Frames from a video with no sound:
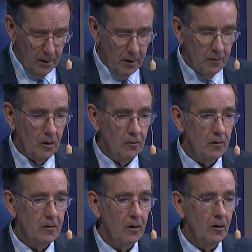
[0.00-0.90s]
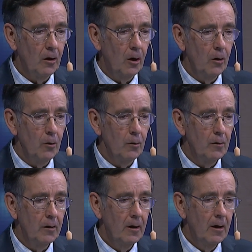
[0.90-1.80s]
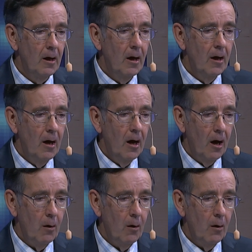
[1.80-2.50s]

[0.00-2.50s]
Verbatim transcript: And so just to conclude, uh,